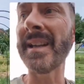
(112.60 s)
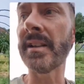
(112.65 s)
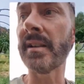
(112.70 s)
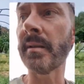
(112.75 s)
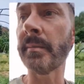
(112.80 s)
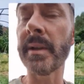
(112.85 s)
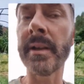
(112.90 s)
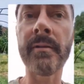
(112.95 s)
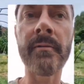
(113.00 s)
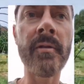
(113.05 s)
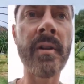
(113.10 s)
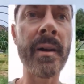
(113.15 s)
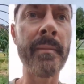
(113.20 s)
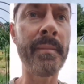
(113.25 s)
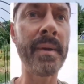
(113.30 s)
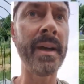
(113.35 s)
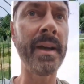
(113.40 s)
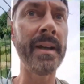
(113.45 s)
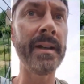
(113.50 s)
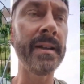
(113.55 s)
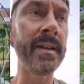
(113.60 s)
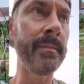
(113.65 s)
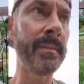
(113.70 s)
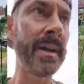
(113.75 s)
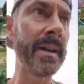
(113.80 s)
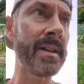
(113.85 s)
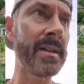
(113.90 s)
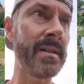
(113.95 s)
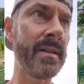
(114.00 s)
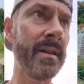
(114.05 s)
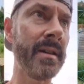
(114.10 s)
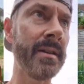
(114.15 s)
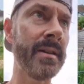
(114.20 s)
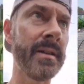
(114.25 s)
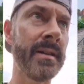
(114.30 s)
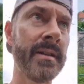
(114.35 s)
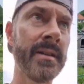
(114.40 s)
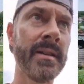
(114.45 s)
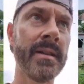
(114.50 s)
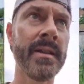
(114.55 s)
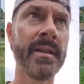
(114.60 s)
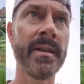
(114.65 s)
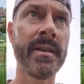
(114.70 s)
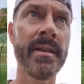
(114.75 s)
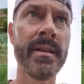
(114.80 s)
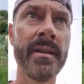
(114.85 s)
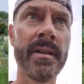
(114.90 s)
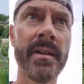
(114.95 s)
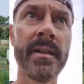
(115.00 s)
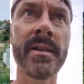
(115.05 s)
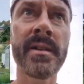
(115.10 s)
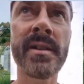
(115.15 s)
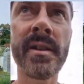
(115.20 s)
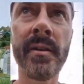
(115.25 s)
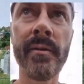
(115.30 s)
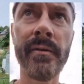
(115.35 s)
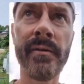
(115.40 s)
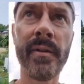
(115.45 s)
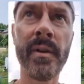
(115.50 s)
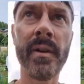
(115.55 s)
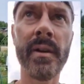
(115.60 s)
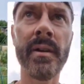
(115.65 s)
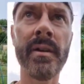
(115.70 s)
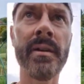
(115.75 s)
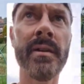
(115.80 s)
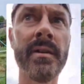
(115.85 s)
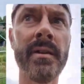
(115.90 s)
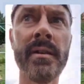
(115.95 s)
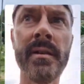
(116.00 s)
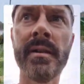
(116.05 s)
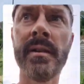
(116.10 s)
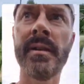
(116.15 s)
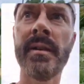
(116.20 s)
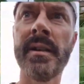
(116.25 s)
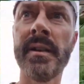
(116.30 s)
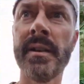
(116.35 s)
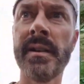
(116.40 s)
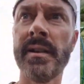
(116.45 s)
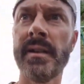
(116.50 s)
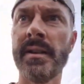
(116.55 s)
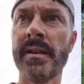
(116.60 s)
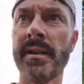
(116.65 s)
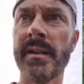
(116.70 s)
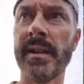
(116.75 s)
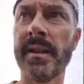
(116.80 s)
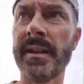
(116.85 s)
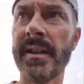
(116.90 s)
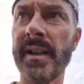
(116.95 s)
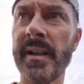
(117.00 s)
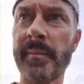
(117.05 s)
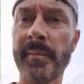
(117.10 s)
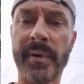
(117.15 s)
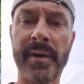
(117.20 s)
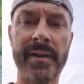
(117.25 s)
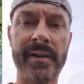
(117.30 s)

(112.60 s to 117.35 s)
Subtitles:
have been a right pain in the backside so far. I keep